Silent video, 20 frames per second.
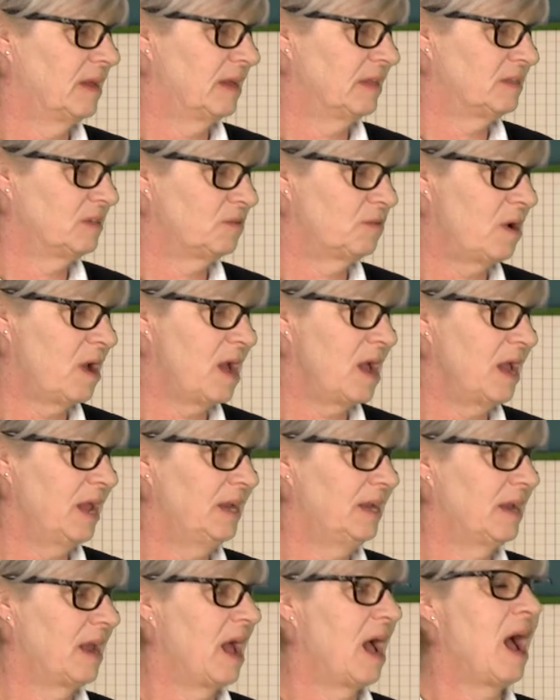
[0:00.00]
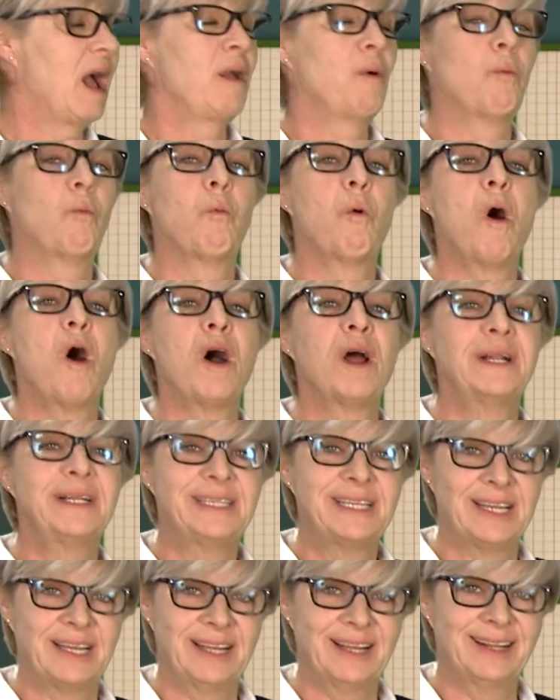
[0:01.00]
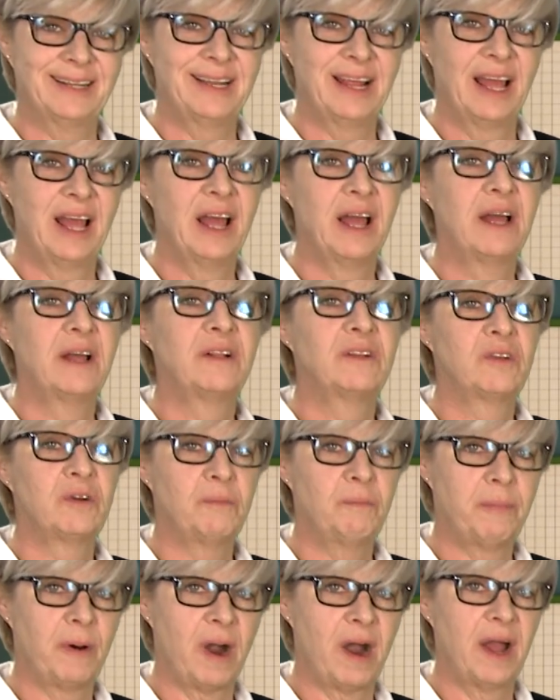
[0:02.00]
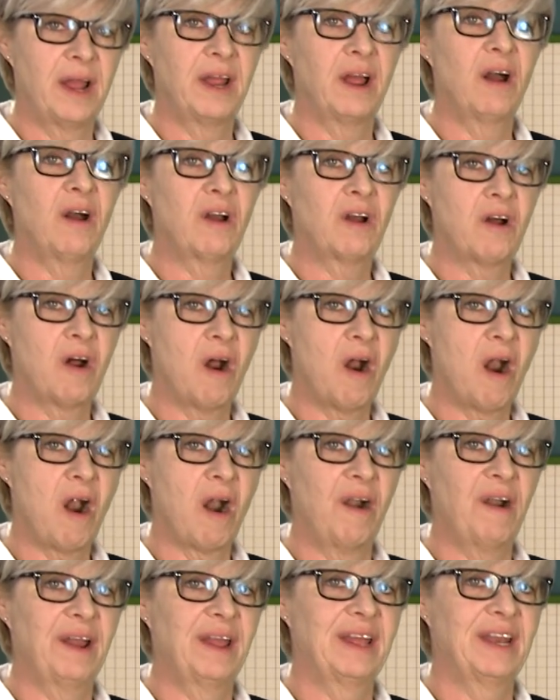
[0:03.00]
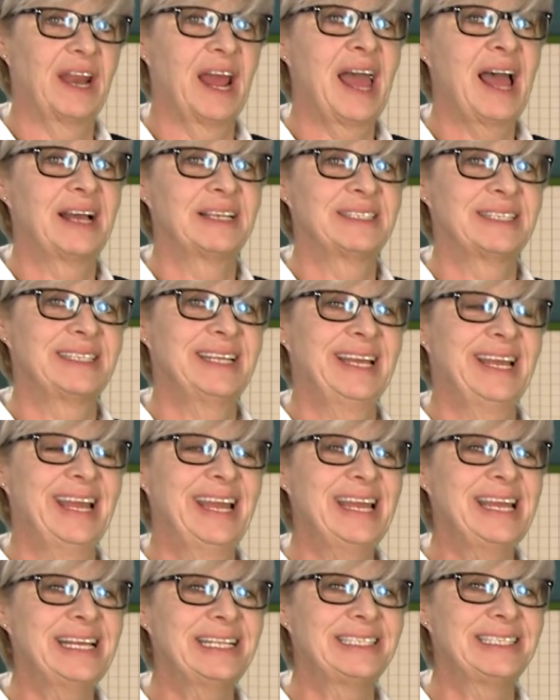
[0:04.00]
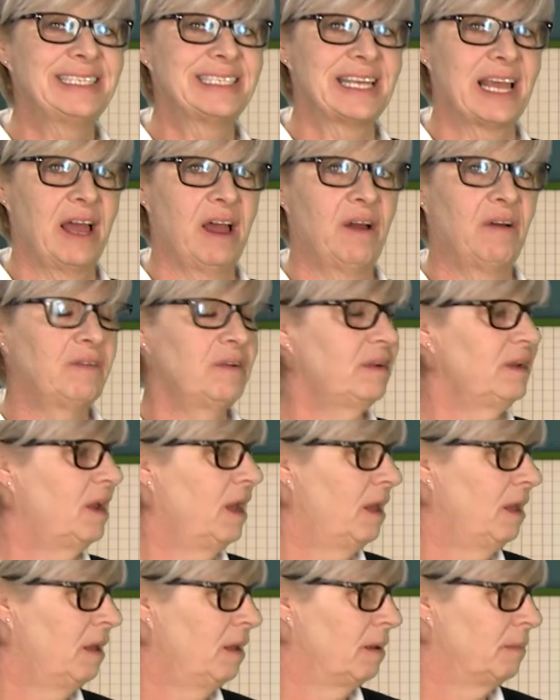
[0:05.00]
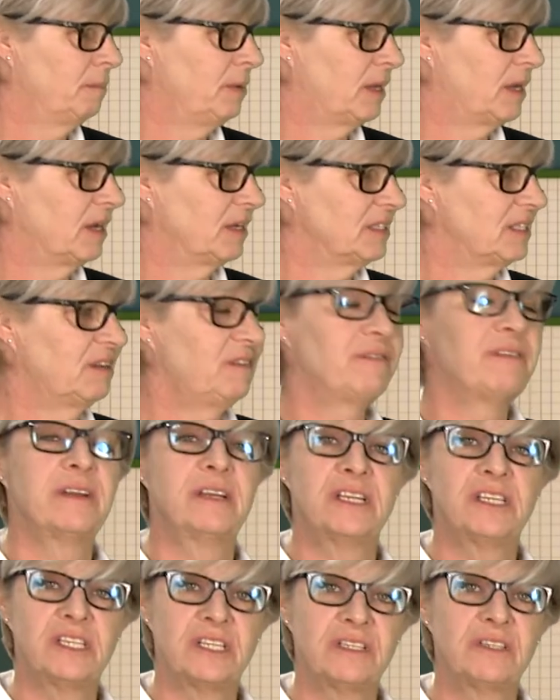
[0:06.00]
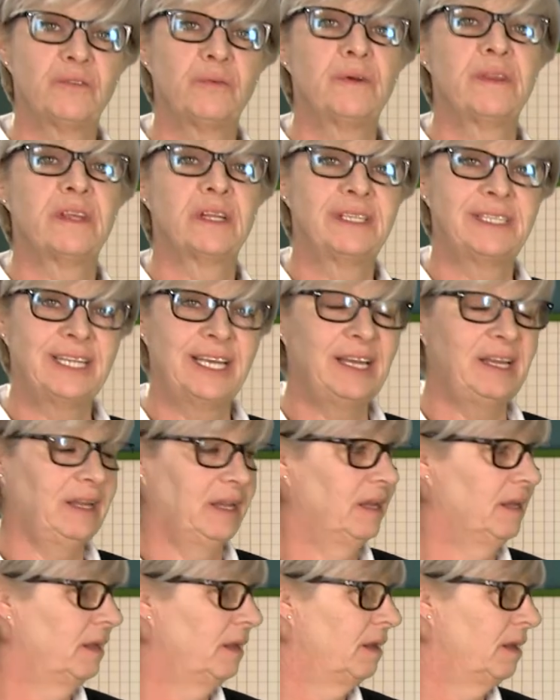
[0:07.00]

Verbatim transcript: That's right, I wanted to buy a car. It has the id sound because it finishes with a T.